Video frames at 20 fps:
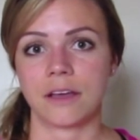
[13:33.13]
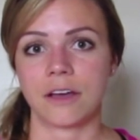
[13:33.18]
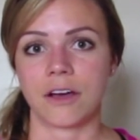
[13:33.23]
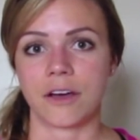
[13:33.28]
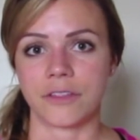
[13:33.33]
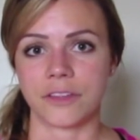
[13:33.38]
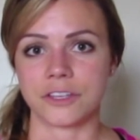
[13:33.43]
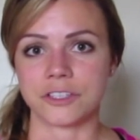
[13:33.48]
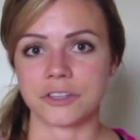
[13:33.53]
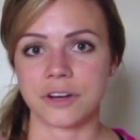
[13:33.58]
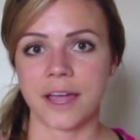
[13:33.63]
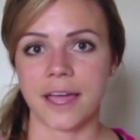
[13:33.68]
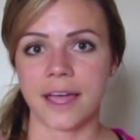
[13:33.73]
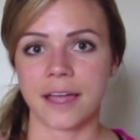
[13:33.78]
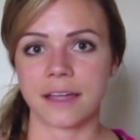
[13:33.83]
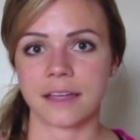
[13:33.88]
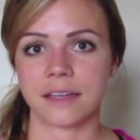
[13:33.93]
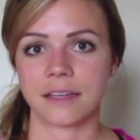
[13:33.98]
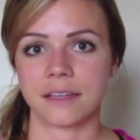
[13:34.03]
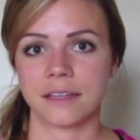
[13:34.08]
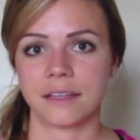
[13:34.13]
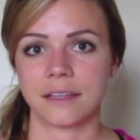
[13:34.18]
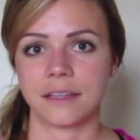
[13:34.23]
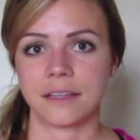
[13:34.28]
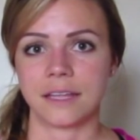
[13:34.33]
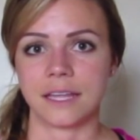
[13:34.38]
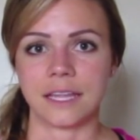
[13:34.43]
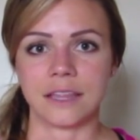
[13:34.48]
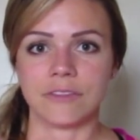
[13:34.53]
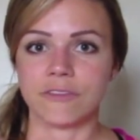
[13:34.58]
on the track,
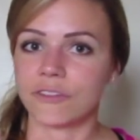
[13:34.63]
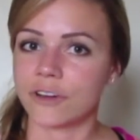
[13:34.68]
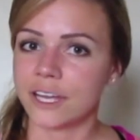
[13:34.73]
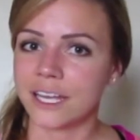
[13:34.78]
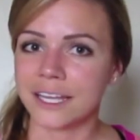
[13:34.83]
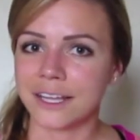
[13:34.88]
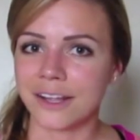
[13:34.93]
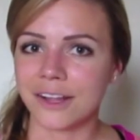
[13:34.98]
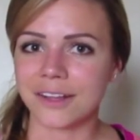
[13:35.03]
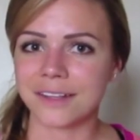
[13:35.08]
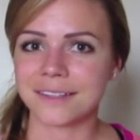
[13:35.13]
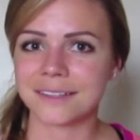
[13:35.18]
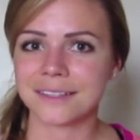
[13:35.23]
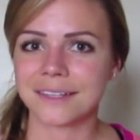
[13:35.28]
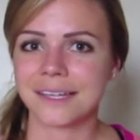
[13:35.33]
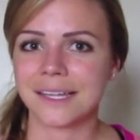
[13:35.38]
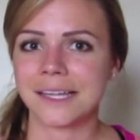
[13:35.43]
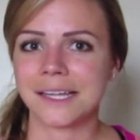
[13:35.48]
in the foothills.